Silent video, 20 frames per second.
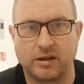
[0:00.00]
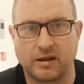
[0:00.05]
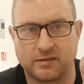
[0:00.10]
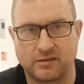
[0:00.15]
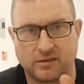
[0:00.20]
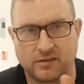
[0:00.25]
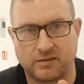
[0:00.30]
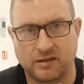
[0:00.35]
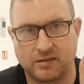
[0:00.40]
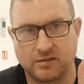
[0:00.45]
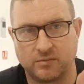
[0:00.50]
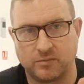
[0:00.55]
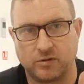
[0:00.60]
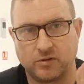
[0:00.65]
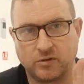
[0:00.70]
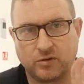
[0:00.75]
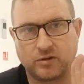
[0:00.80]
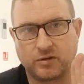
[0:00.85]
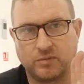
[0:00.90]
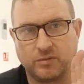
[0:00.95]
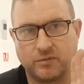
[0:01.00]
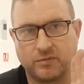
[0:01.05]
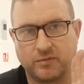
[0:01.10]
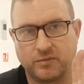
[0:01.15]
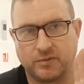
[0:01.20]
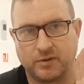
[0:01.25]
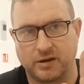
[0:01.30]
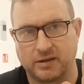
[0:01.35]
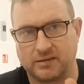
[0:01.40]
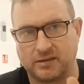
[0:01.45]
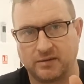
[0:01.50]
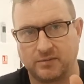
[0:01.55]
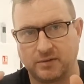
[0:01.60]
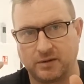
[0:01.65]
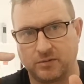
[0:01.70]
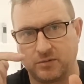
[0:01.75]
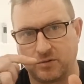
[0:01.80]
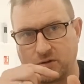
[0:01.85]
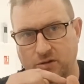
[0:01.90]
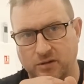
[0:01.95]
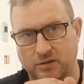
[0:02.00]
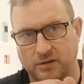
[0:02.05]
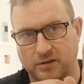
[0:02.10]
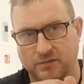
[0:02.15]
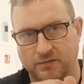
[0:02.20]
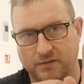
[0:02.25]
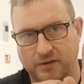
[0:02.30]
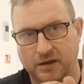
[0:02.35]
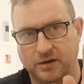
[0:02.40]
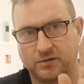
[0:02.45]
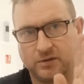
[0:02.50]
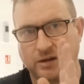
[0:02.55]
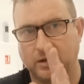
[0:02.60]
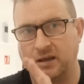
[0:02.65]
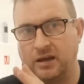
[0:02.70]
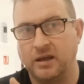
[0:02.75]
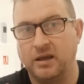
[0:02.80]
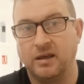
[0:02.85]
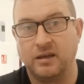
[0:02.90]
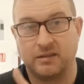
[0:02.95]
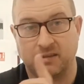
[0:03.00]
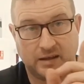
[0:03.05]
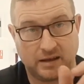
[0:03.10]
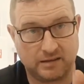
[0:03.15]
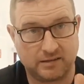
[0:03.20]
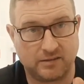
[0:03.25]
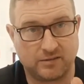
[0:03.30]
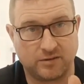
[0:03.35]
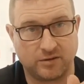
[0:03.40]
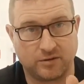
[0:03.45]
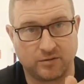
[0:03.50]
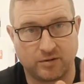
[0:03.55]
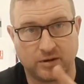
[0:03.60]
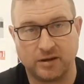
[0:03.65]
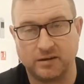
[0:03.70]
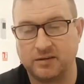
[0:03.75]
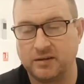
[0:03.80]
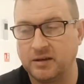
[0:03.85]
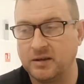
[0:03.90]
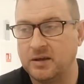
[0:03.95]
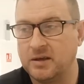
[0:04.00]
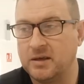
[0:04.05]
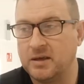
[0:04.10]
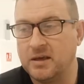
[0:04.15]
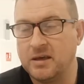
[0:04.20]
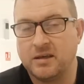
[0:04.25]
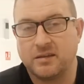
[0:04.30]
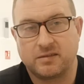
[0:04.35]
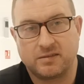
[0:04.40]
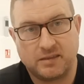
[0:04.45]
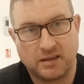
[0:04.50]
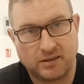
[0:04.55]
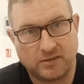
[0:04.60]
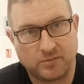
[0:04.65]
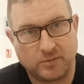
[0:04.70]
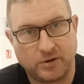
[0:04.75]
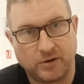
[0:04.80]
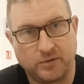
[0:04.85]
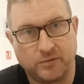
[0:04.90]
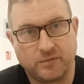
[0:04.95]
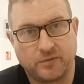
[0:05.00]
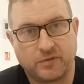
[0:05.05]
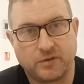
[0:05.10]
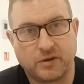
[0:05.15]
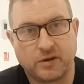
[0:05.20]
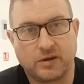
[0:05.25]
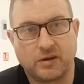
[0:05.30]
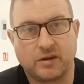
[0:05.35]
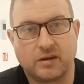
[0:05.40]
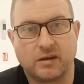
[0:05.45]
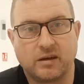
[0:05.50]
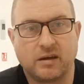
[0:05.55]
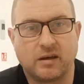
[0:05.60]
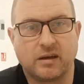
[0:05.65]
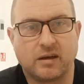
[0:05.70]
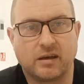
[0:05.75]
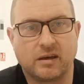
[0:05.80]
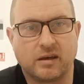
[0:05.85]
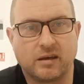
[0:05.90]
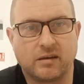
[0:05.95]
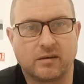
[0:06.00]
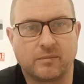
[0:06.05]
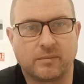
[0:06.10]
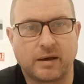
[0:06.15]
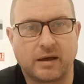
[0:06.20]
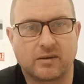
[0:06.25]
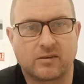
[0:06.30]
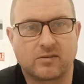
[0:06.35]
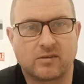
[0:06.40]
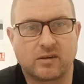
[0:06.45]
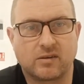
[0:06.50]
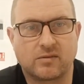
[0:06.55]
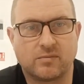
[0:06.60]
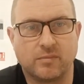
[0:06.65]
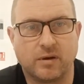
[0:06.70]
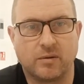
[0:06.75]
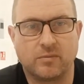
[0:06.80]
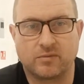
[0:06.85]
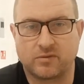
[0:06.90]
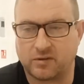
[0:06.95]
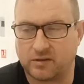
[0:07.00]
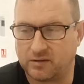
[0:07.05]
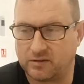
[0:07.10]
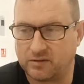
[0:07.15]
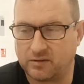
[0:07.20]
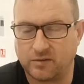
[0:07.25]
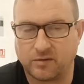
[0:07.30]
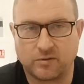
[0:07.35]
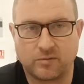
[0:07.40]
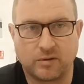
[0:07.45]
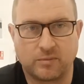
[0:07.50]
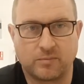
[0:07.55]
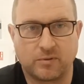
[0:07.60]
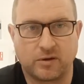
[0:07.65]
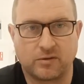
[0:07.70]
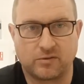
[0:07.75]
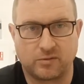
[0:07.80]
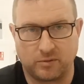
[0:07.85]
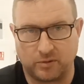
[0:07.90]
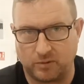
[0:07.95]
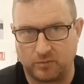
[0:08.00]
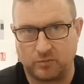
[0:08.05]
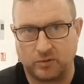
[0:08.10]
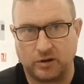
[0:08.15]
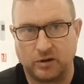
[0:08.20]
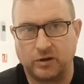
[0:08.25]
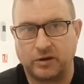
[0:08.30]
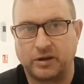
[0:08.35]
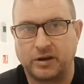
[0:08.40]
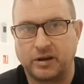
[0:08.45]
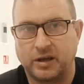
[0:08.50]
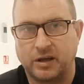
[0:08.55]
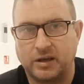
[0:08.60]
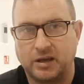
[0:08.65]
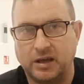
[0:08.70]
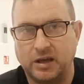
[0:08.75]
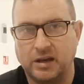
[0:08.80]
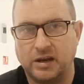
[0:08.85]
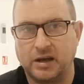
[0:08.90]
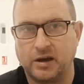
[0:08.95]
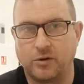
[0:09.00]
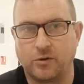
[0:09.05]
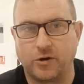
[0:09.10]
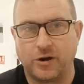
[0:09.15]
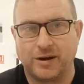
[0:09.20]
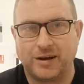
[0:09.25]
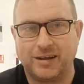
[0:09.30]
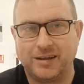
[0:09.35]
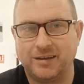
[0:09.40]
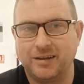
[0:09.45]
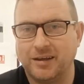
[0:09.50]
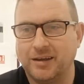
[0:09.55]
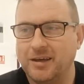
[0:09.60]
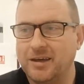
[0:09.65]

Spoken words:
Had to send them the document from the ITV which showed they'd failed it. They disagreed. This went on for about 6 months. It's not a quick process. We're looking at a year now already.